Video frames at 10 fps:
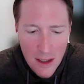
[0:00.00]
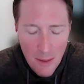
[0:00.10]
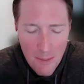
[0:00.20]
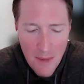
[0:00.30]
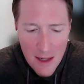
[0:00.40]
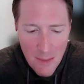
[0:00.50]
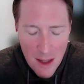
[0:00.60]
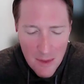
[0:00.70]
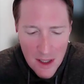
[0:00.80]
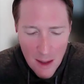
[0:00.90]
men
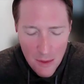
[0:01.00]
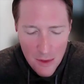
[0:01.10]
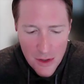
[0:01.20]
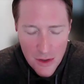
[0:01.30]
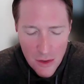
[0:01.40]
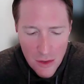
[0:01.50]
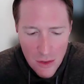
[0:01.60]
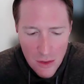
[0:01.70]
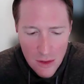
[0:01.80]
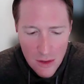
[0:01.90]
may be able
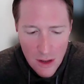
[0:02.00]
to